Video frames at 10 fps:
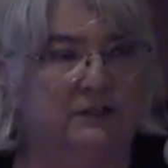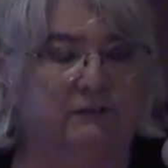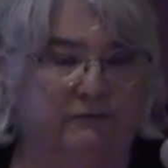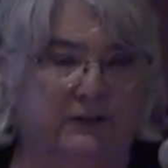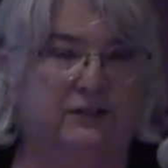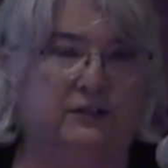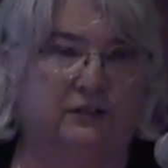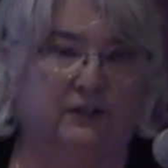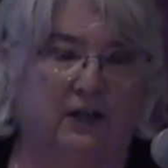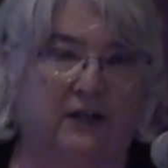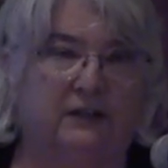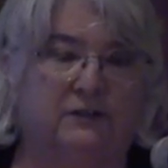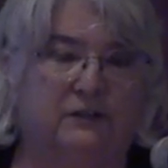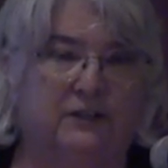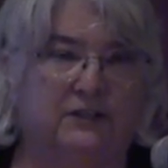a French law
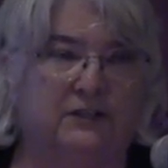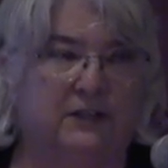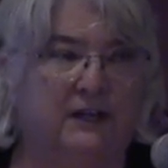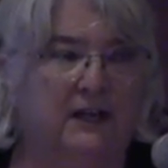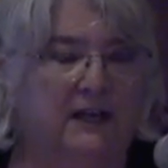tradition,